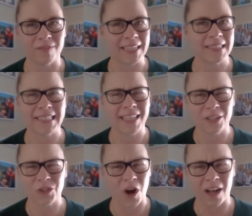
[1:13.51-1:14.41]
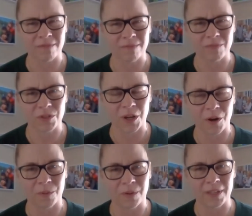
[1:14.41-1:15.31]
That ceiling is gone.
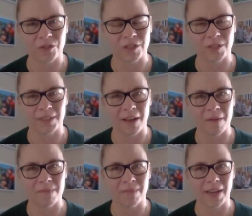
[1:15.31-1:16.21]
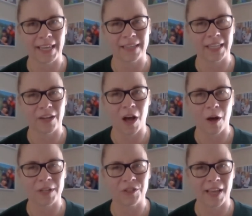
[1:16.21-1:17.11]
So it's just, I can't tell you how
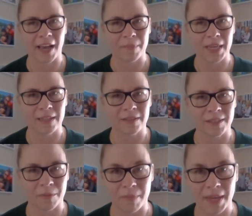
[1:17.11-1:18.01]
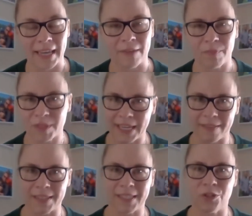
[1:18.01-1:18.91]
much that means to me,
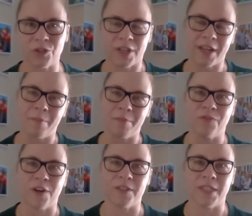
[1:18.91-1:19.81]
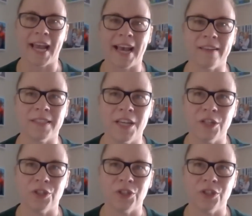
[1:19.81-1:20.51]
seeing this industry come as far as it has,